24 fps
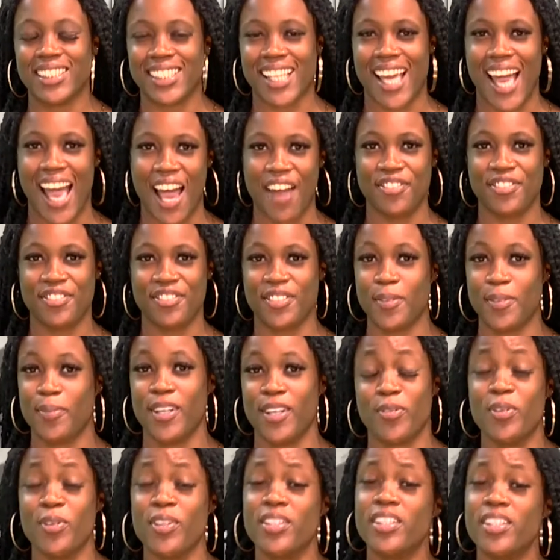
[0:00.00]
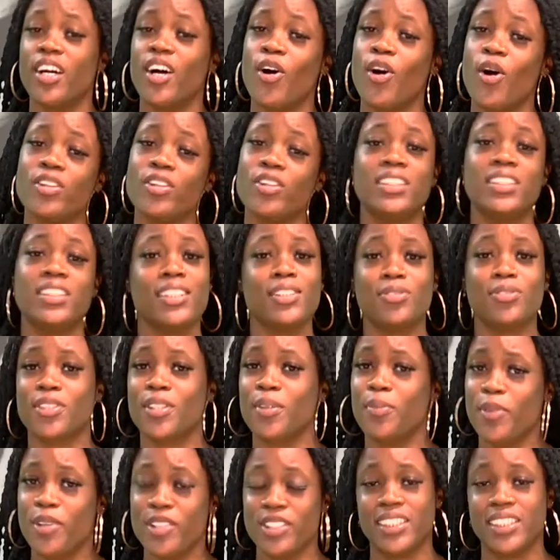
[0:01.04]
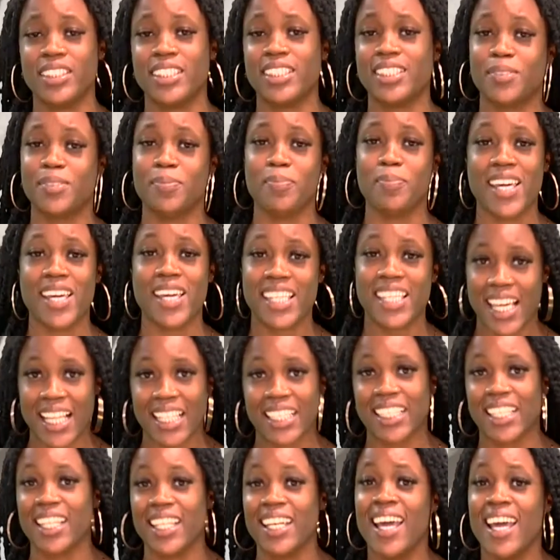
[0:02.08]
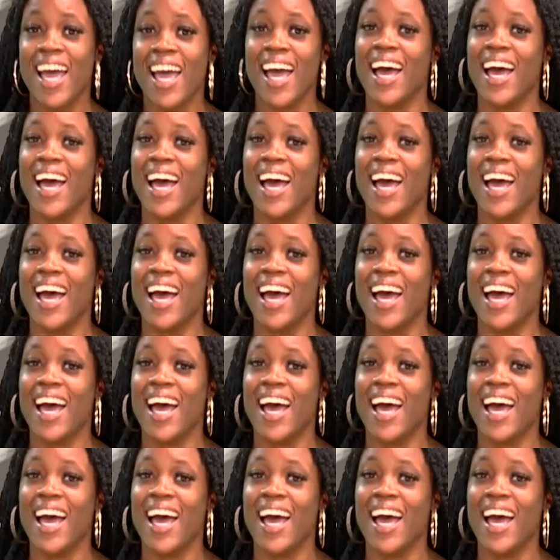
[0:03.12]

Afterburn with the hostess with the mostest, me, Kelly.